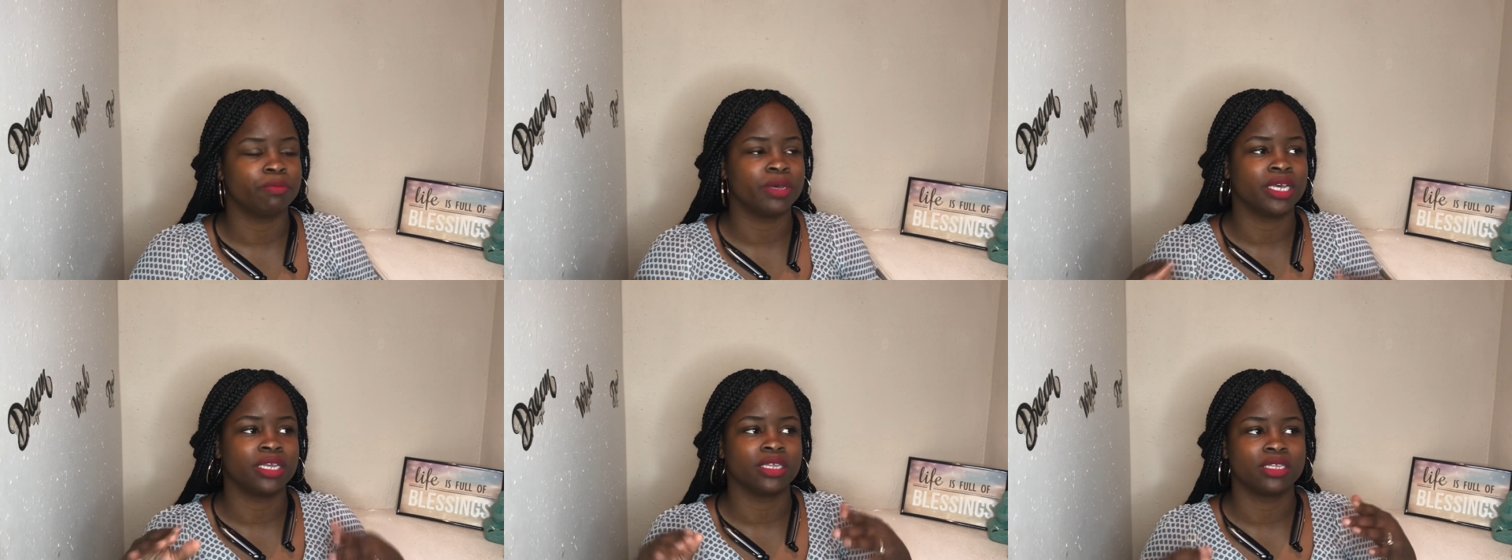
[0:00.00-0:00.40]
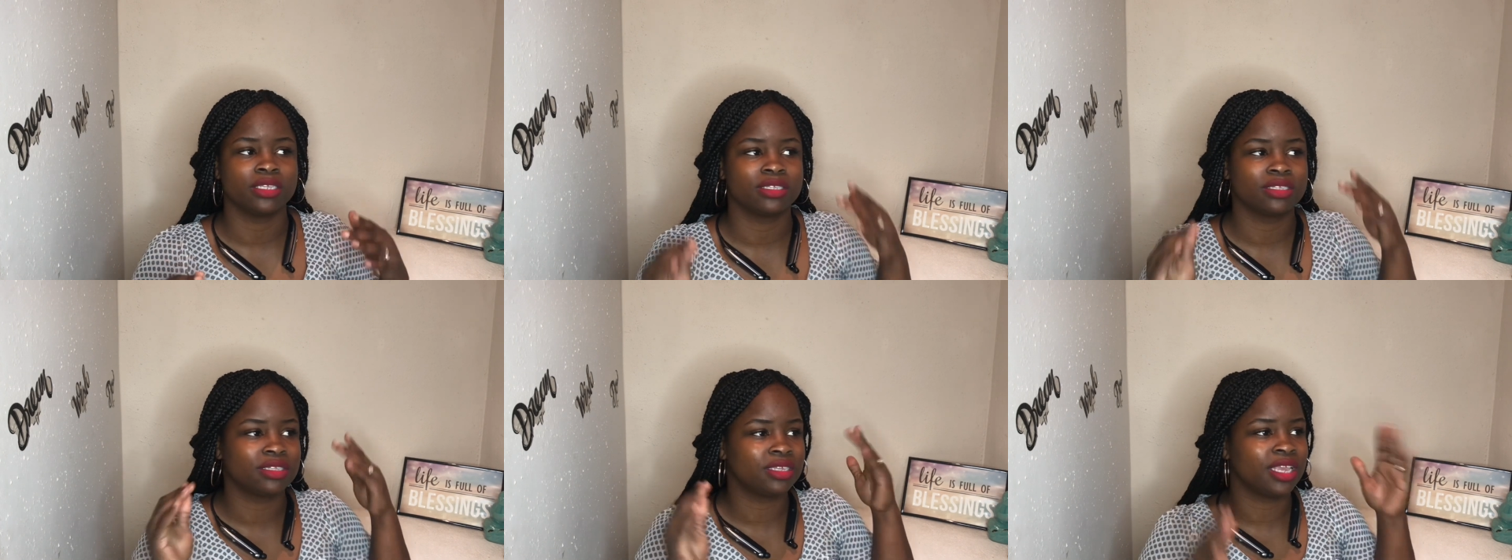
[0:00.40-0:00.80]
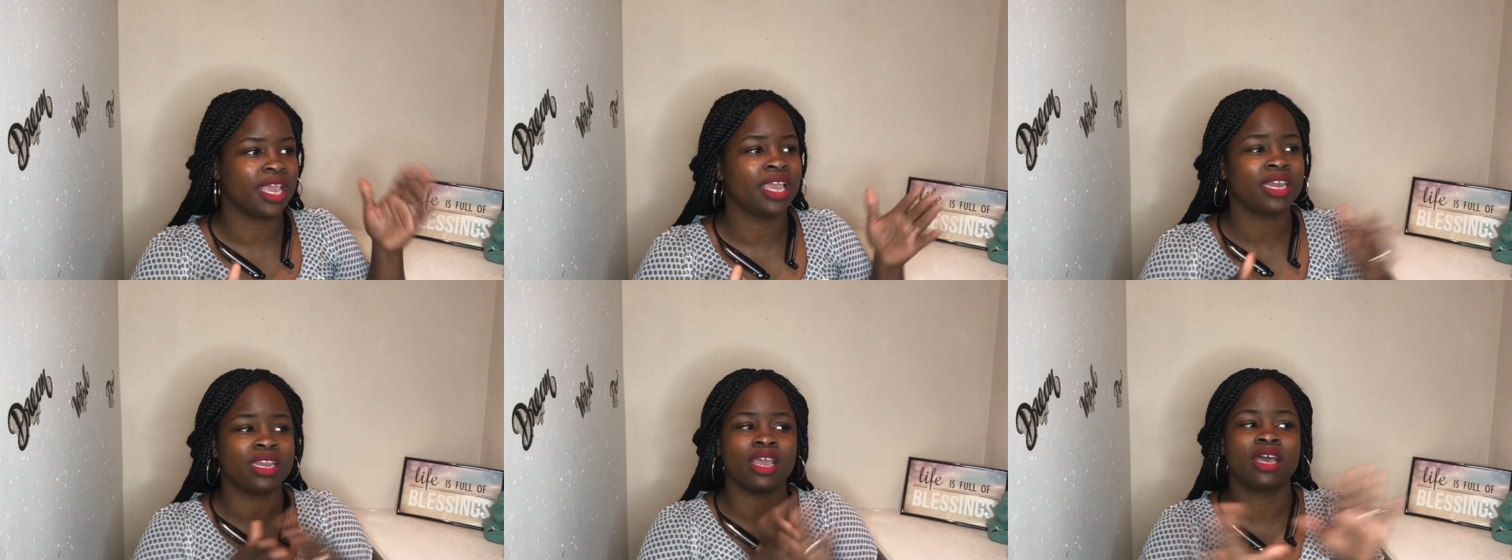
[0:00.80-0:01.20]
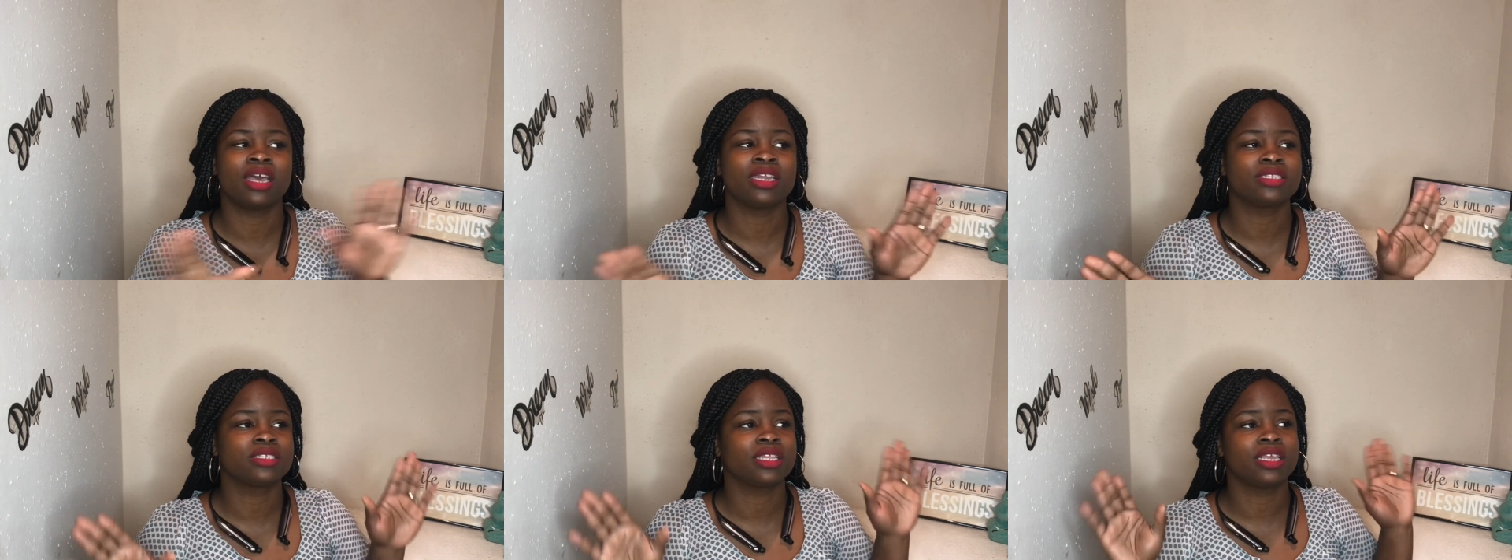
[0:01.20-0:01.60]
But Yandy,
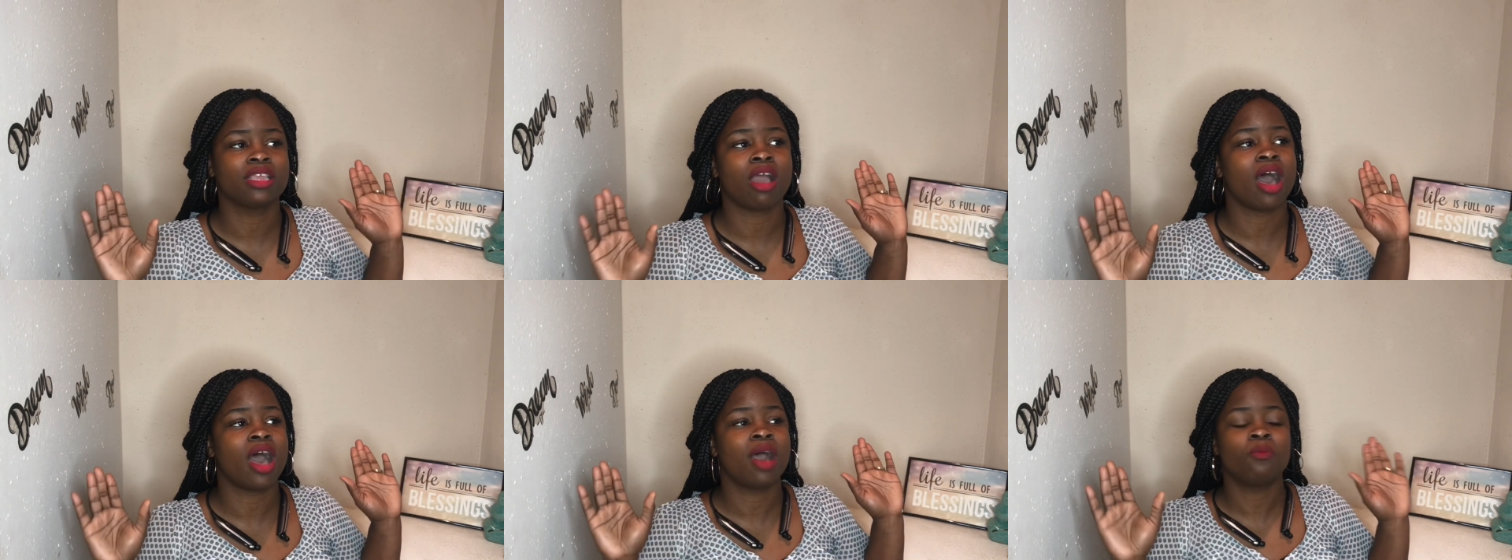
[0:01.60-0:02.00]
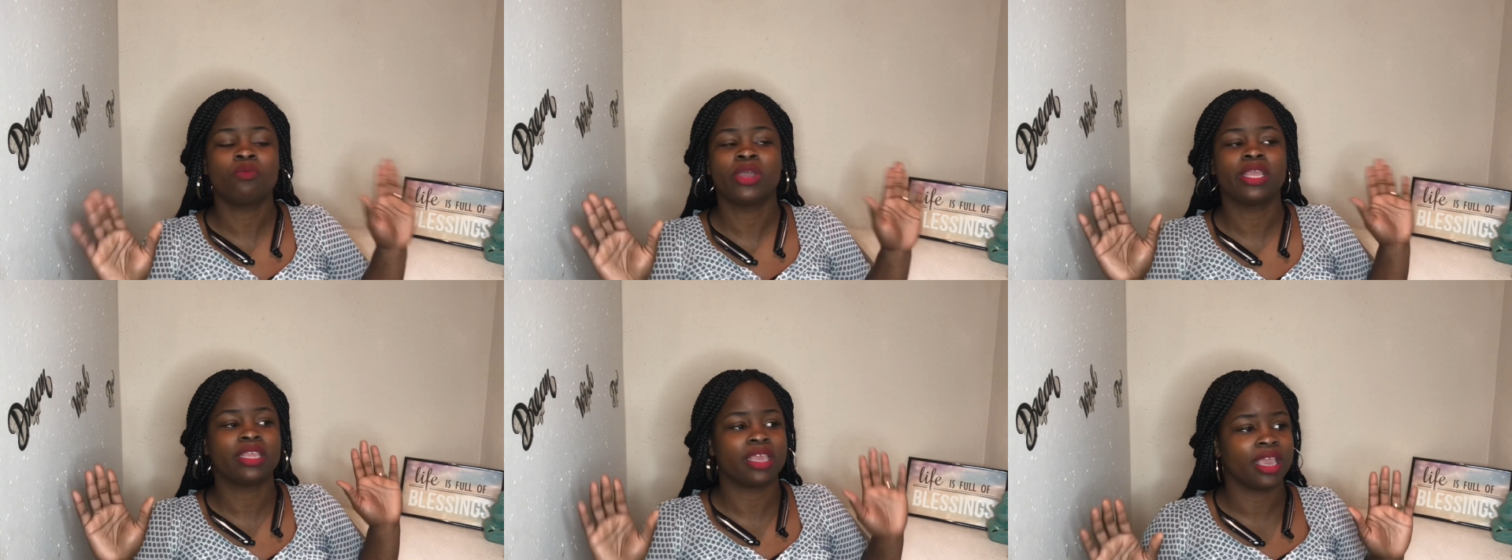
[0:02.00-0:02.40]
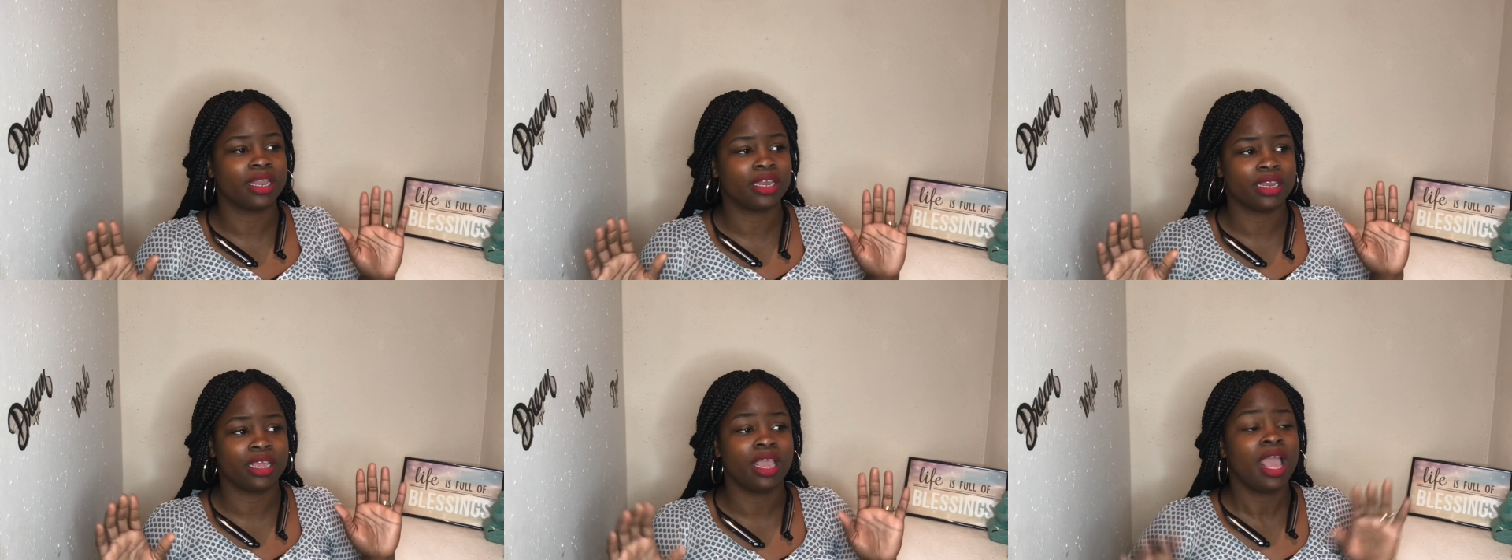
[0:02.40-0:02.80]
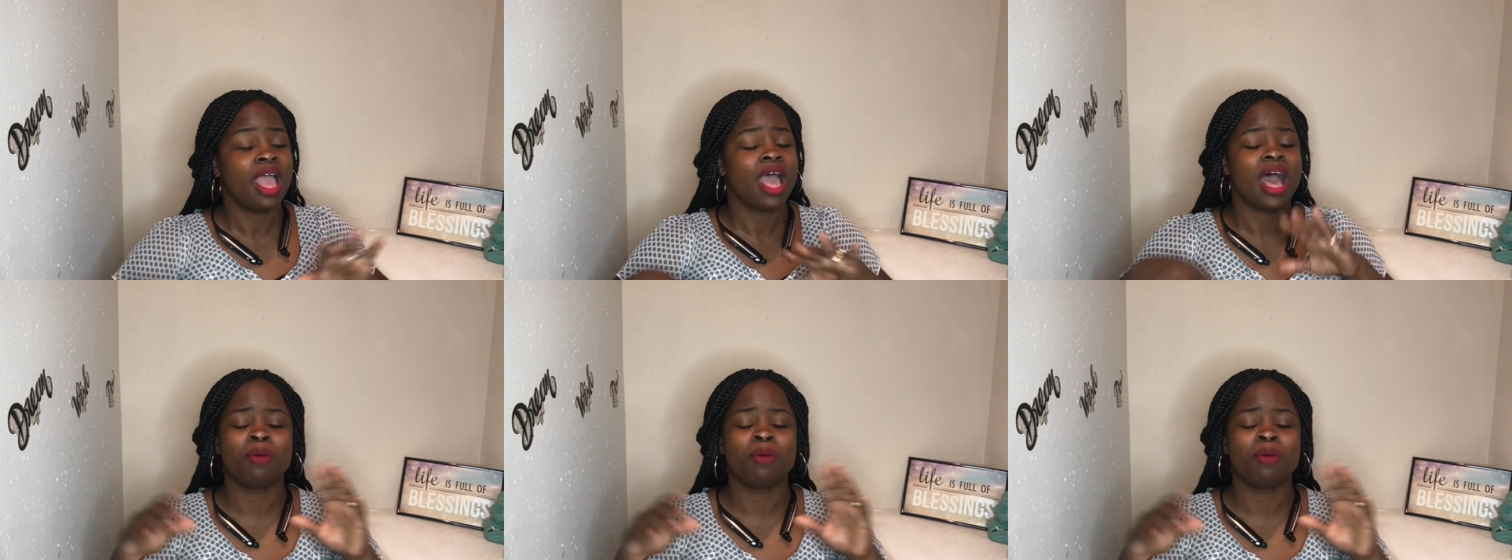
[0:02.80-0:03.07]
honestly, y'all, I'm with Yandy.